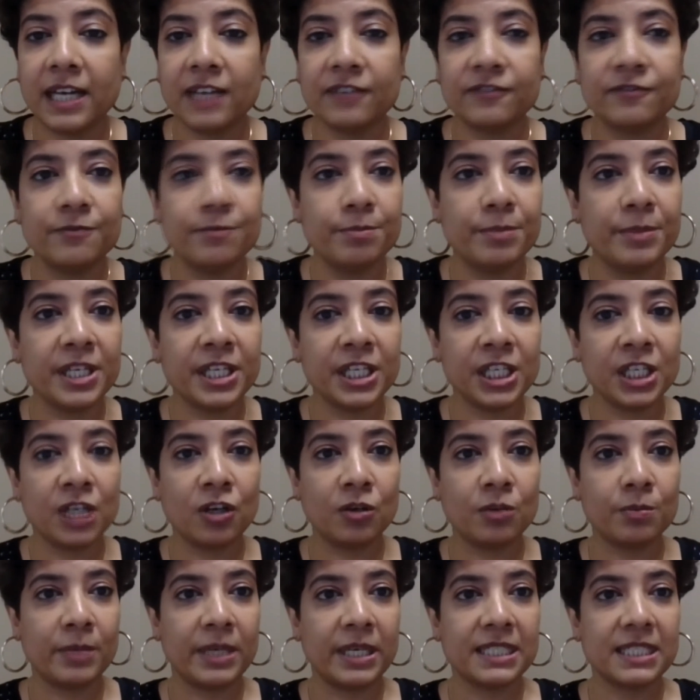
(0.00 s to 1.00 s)
I have
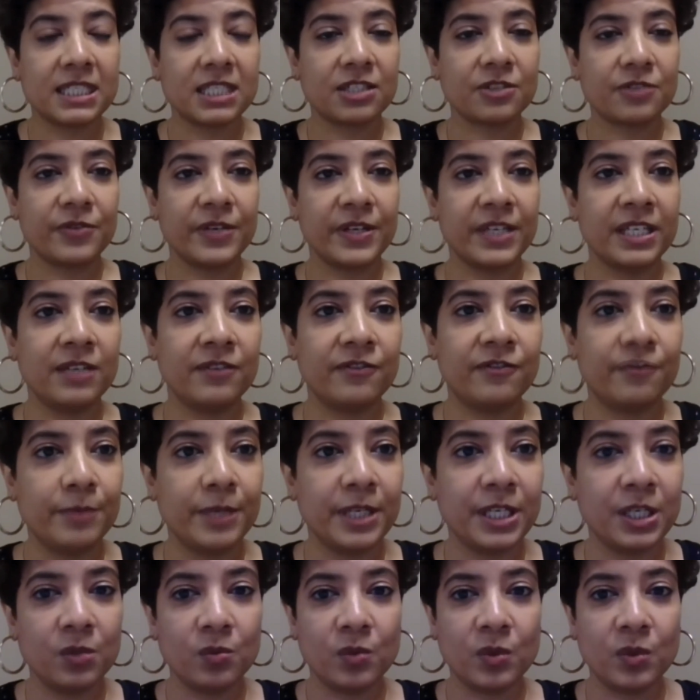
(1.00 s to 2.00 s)
Minnie on my screen.
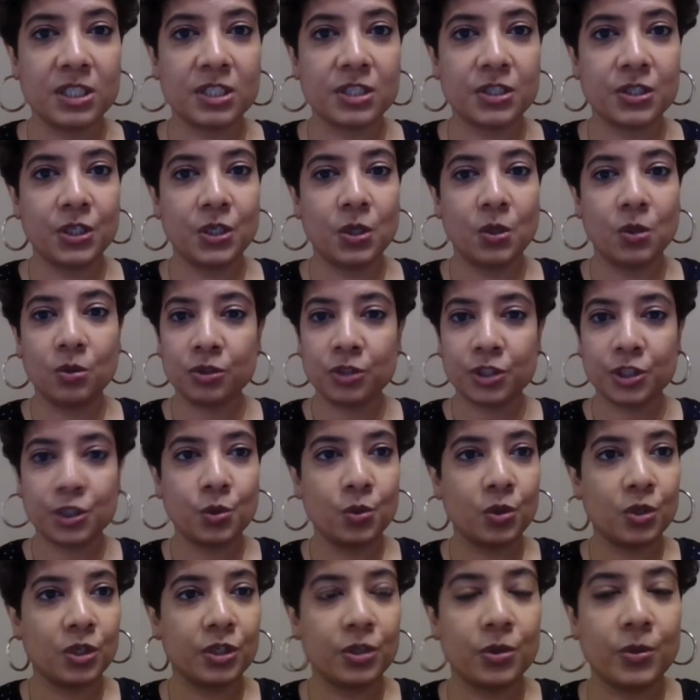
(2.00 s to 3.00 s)
If Minnie wants to go,
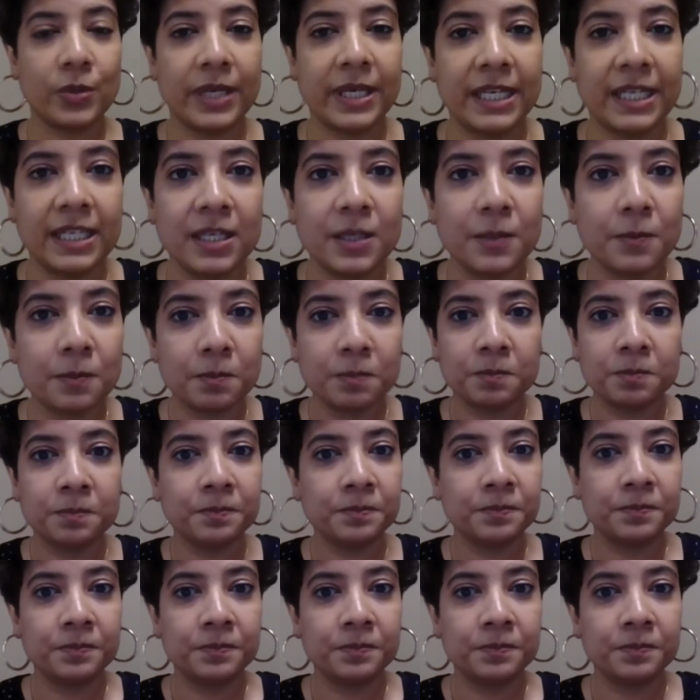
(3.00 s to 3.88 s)
sure, go ahead.